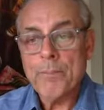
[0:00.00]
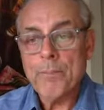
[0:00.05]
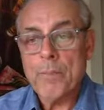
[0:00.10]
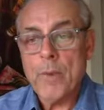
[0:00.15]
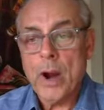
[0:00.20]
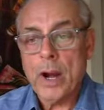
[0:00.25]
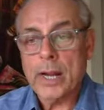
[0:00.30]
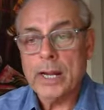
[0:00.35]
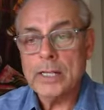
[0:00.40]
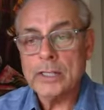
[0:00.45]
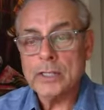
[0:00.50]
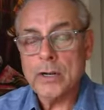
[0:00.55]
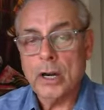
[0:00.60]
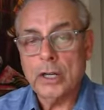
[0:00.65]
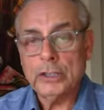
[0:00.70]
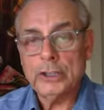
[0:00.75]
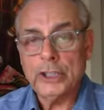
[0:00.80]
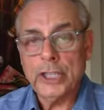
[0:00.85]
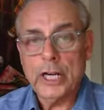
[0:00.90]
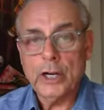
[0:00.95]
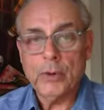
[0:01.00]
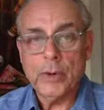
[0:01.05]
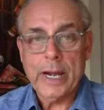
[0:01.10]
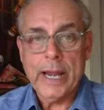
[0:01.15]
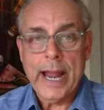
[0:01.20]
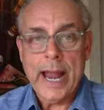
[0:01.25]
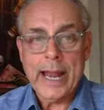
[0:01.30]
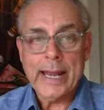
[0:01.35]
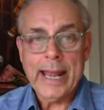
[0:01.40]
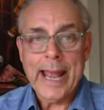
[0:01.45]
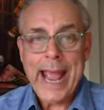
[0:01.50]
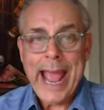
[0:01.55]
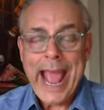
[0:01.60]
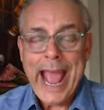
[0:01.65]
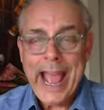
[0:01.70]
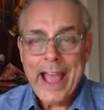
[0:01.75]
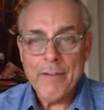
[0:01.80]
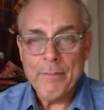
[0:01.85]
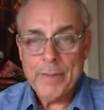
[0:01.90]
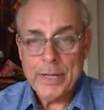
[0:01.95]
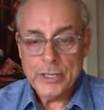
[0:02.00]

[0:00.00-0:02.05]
Markets are jittery, and they have